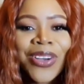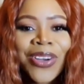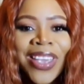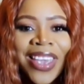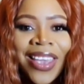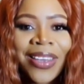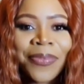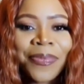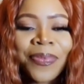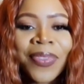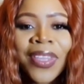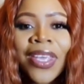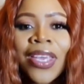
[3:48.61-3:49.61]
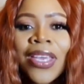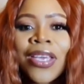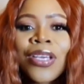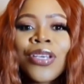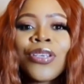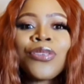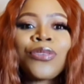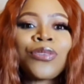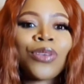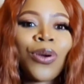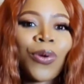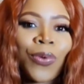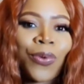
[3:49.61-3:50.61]
Okay?
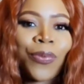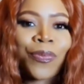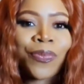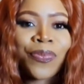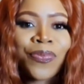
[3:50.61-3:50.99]
So,